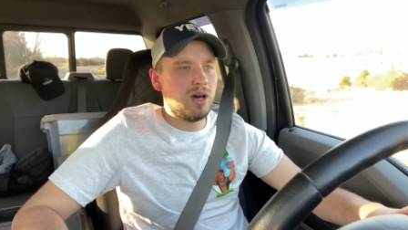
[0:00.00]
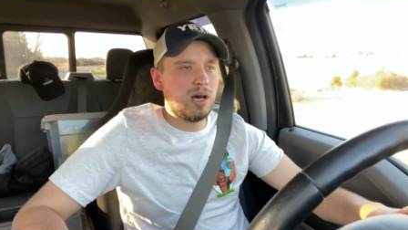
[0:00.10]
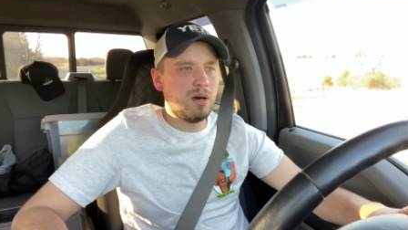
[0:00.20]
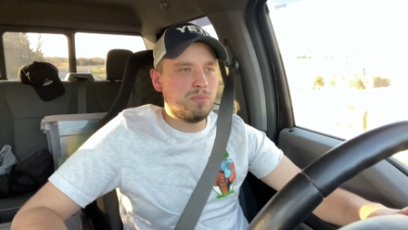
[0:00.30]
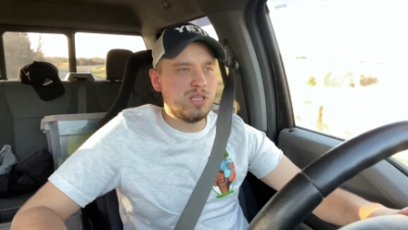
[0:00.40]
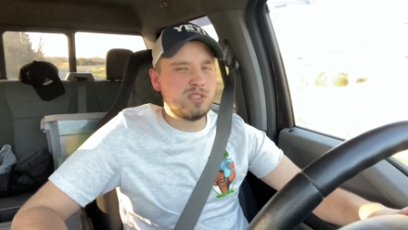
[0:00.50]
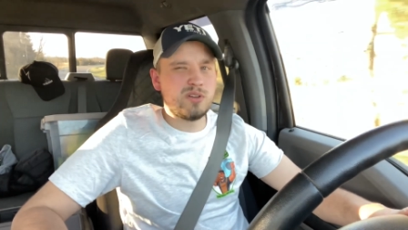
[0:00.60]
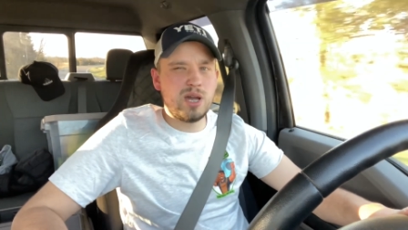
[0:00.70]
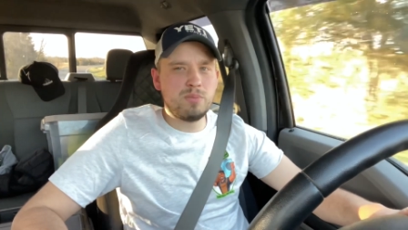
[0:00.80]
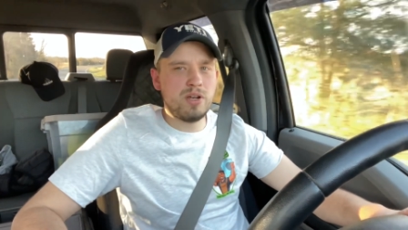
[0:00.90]
Uh, but the
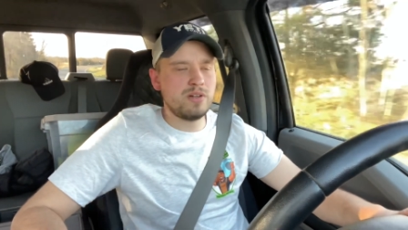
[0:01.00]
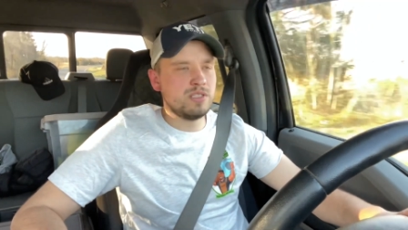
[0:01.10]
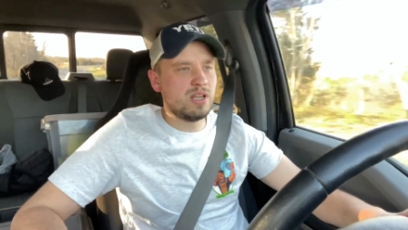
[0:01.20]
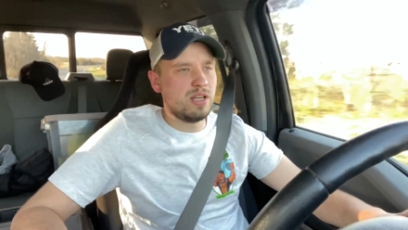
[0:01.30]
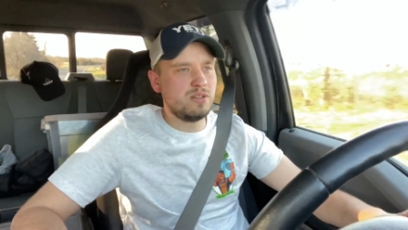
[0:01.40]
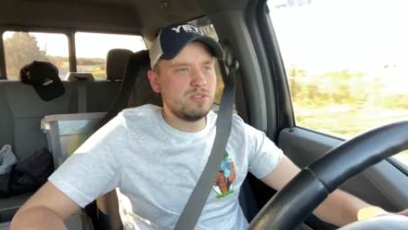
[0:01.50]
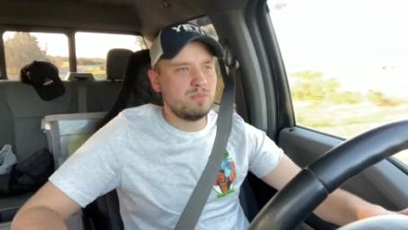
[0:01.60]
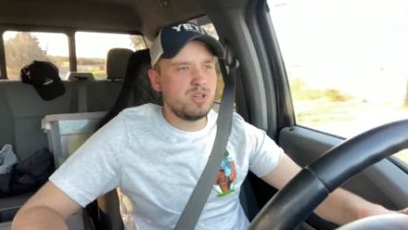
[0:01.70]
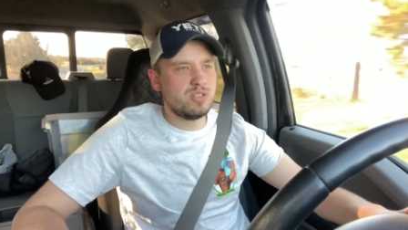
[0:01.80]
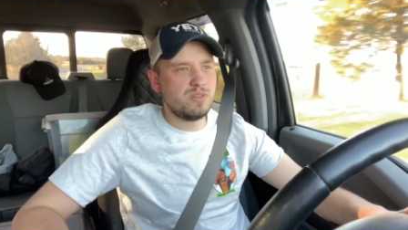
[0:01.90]
scrapyard's not. There's a
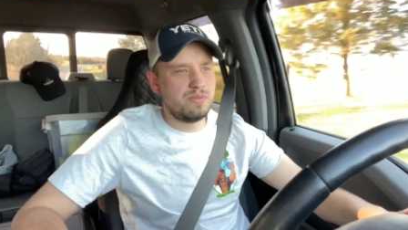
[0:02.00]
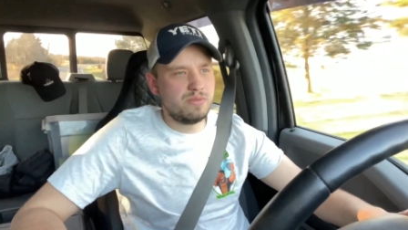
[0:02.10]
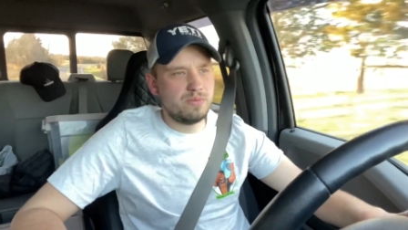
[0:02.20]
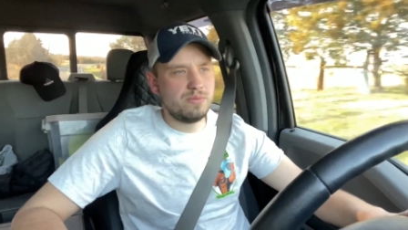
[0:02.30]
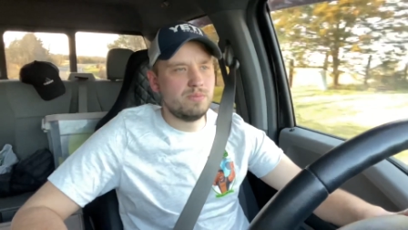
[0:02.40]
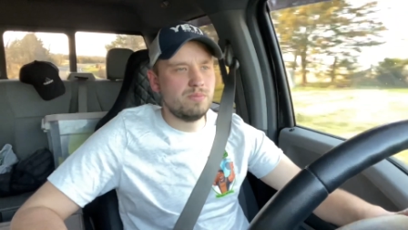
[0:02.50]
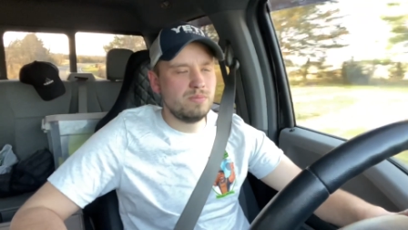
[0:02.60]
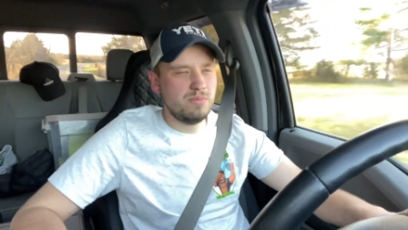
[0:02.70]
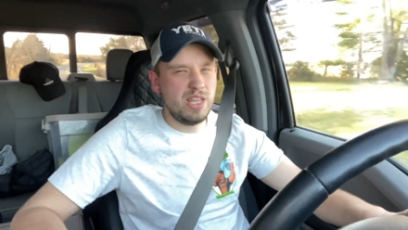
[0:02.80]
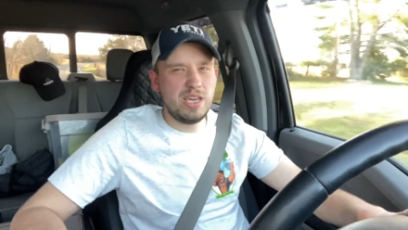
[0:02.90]
bunch of
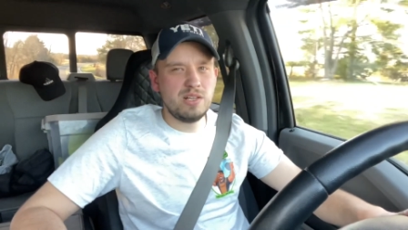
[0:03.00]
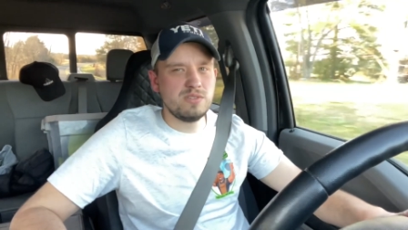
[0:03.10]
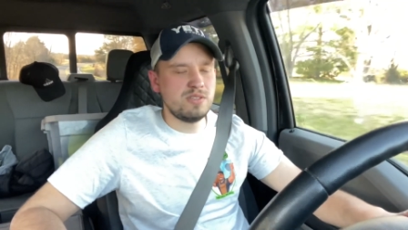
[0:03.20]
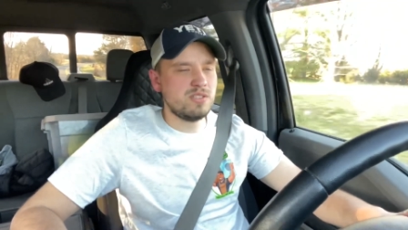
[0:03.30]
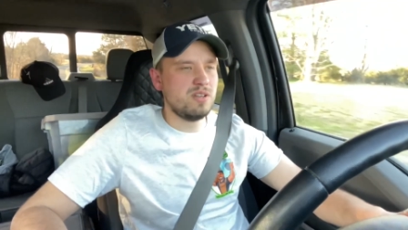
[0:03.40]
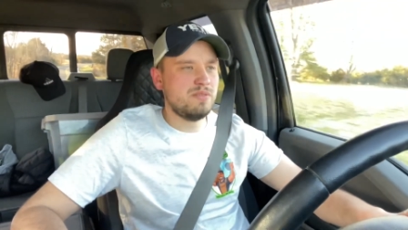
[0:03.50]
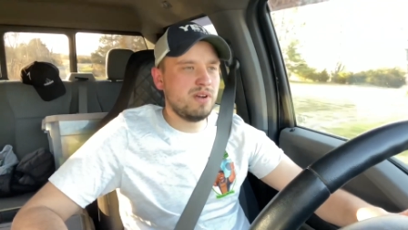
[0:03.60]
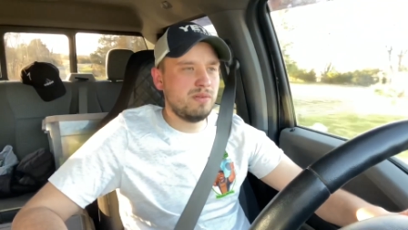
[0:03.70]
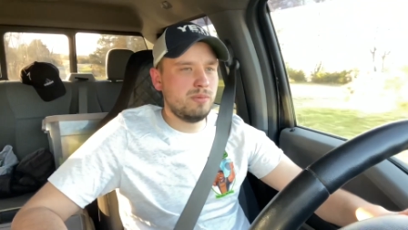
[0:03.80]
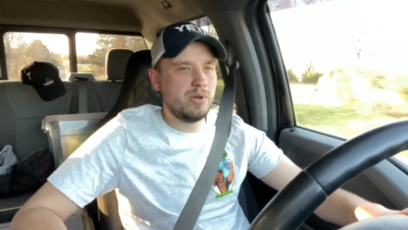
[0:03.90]
nails and stuff
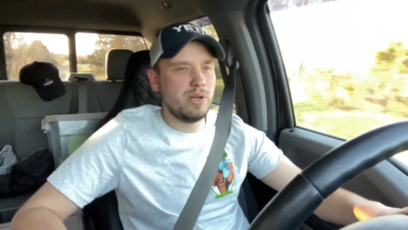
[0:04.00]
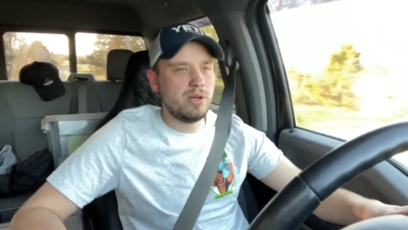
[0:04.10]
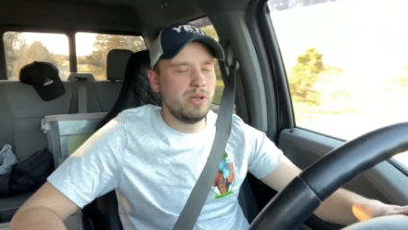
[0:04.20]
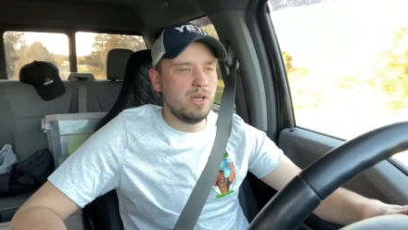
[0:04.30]
everywhere.